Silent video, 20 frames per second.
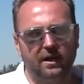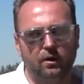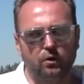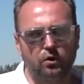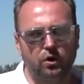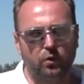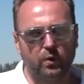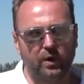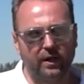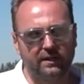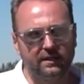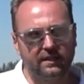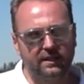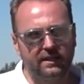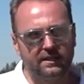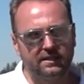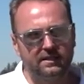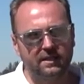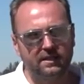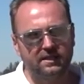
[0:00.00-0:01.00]
our
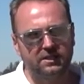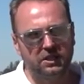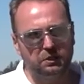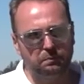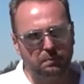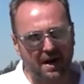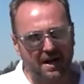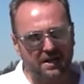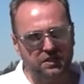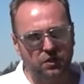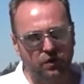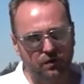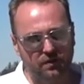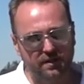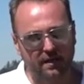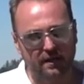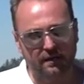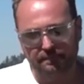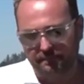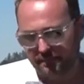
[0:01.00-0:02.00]
novelties Seed Bar
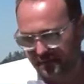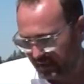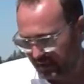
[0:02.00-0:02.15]
CORSA.